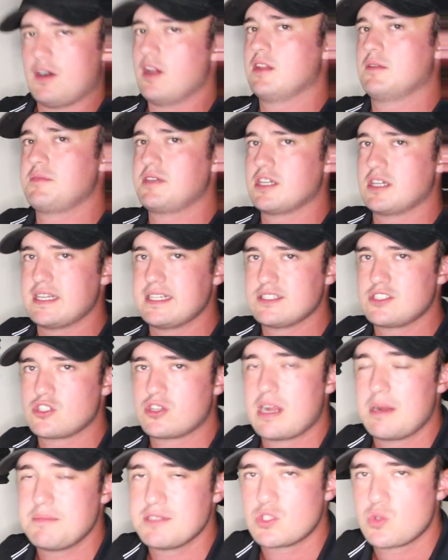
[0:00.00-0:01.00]
Follow me on
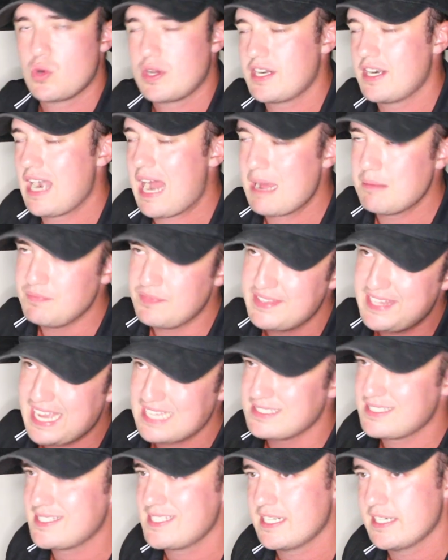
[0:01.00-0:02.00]
Instagram and Twitter, I'm
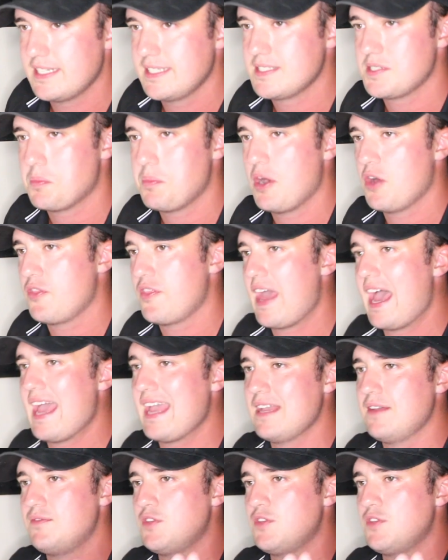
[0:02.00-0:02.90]
dead serious about that.